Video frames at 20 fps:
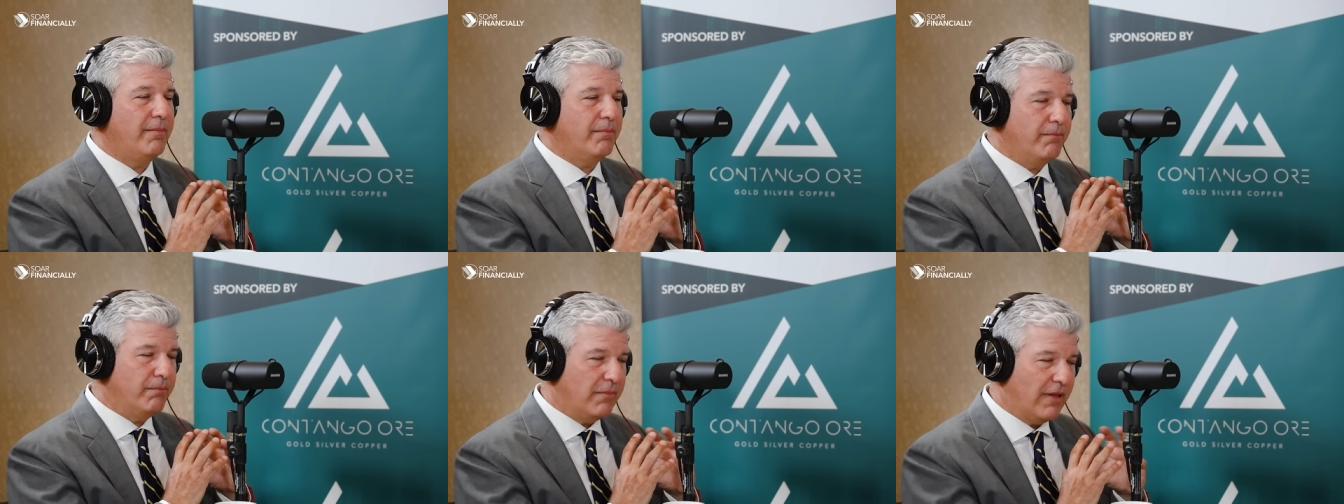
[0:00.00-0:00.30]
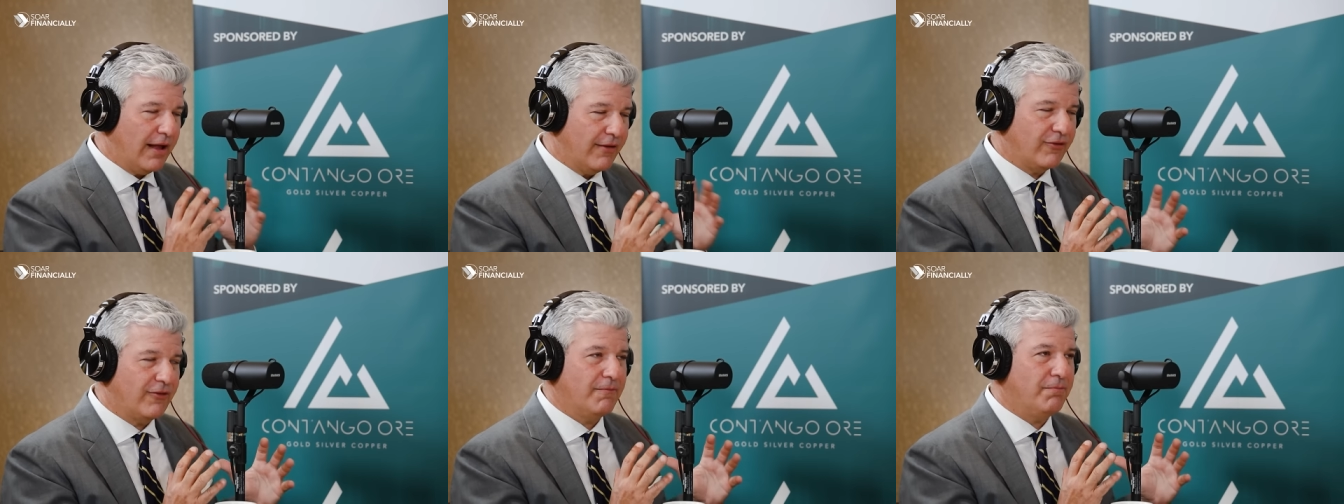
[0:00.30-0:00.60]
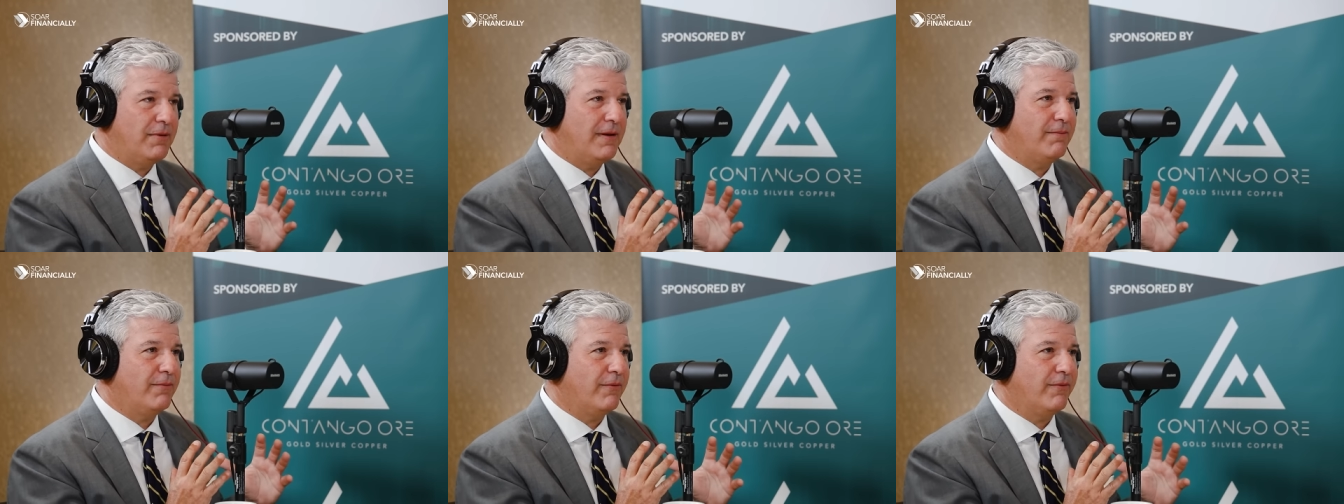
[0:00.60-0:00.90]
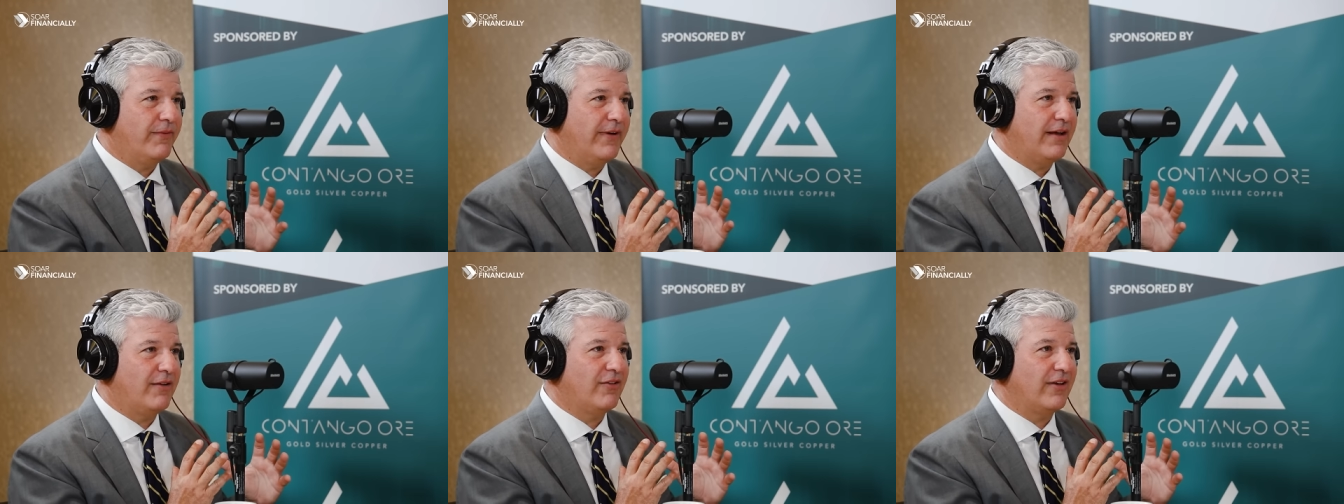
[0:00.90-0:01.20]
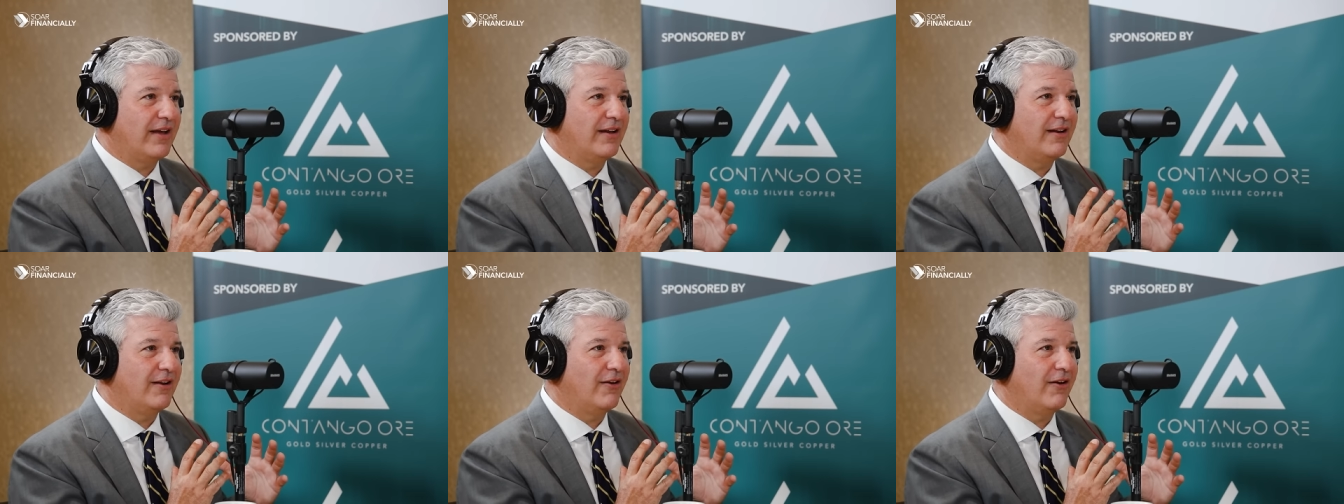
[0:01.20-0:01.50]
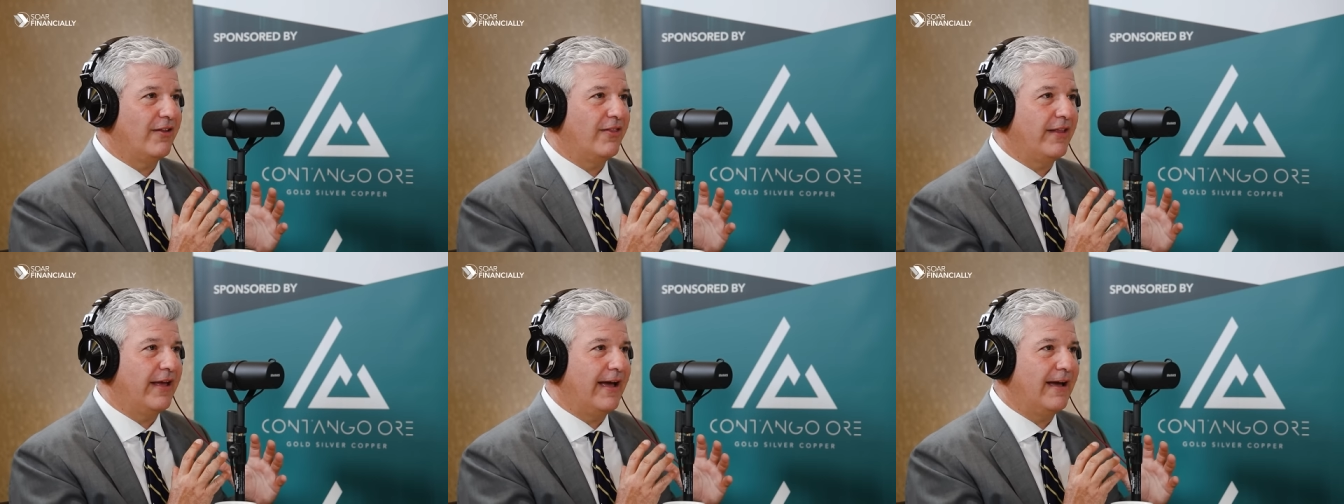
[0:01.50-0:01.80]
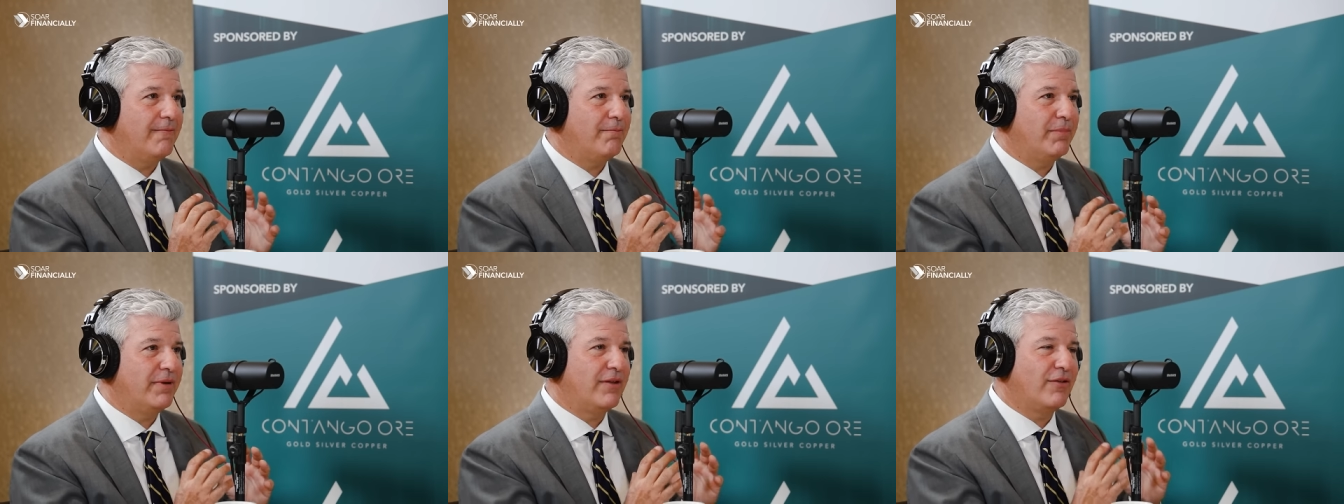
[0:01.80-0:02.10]
Lots of people fixated on
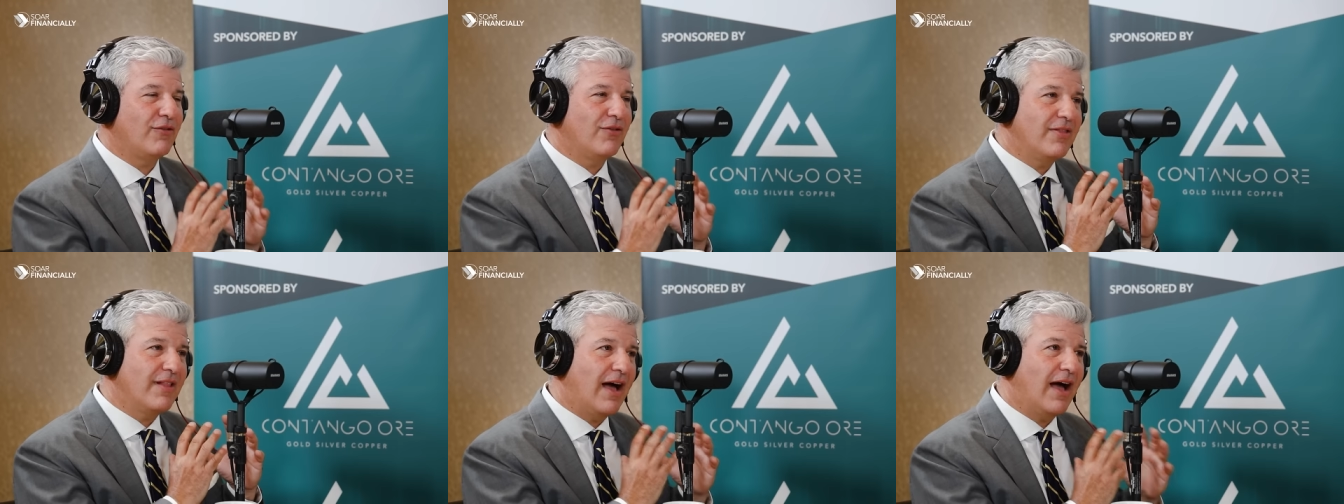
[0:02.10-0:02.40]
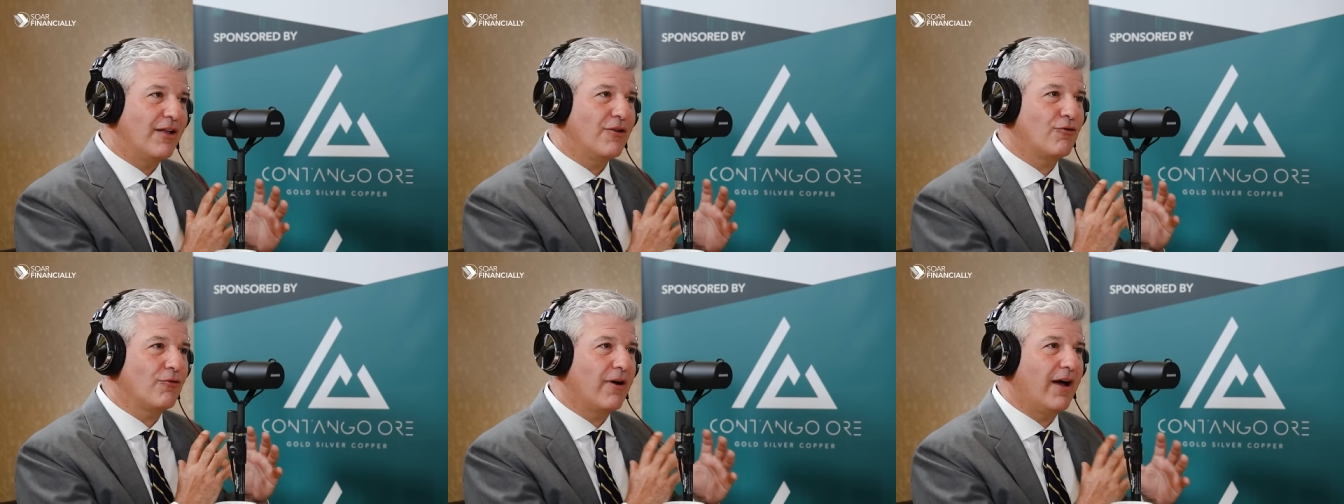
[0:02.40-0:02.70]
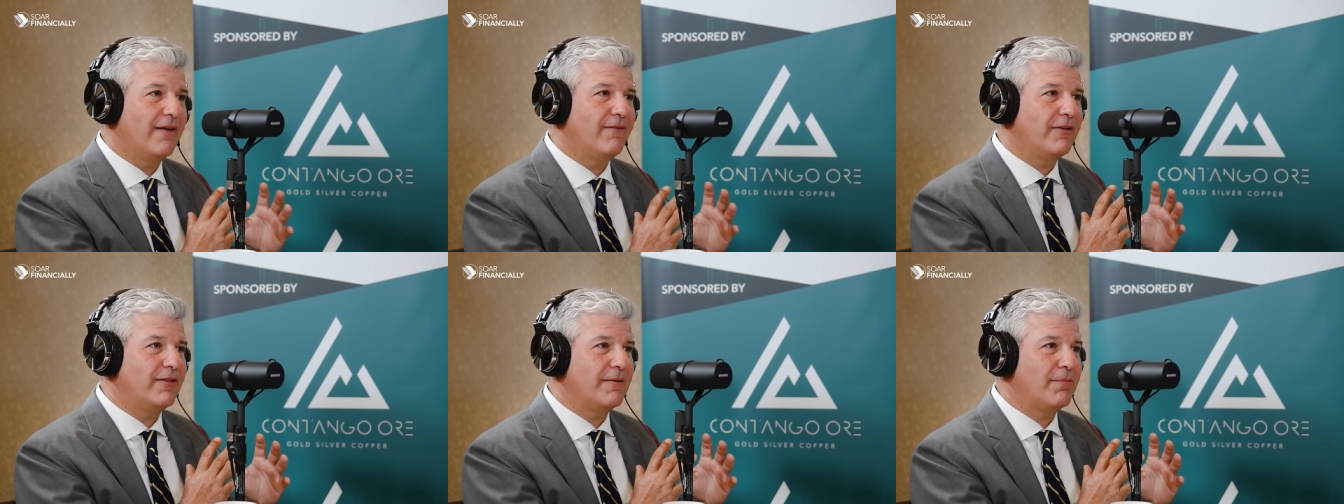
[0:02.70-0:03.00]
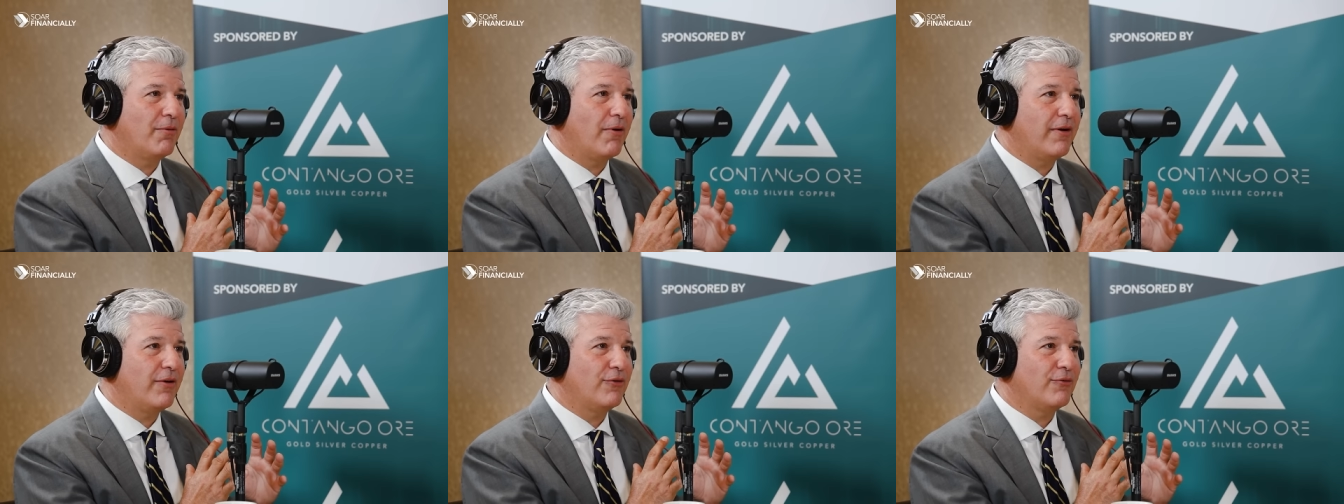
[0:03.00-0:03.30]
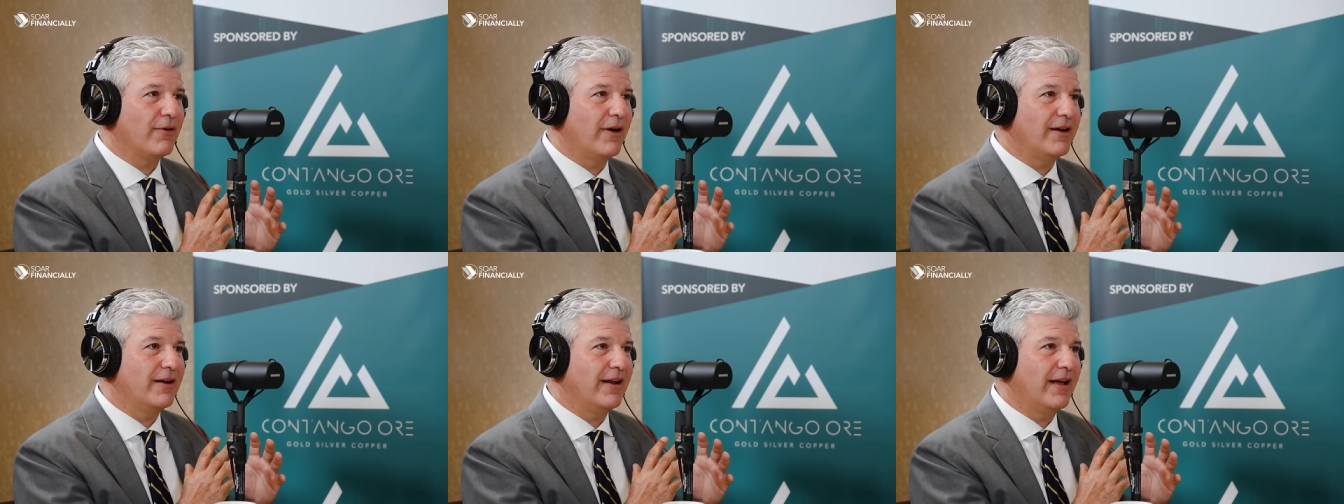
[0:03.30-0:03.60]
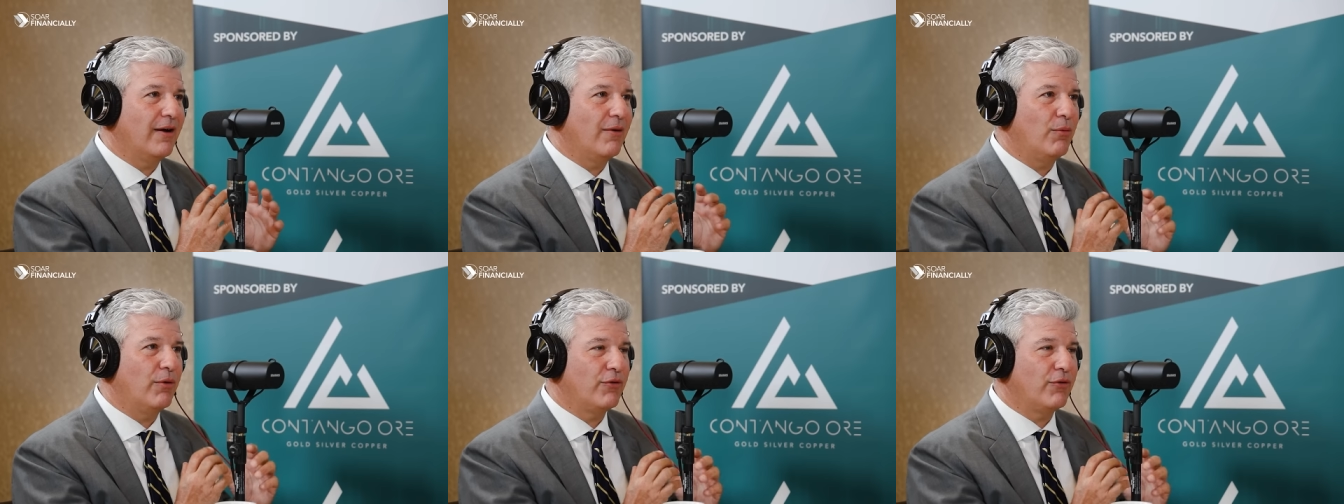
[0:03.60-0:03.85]
that, but it's not driving the price right now.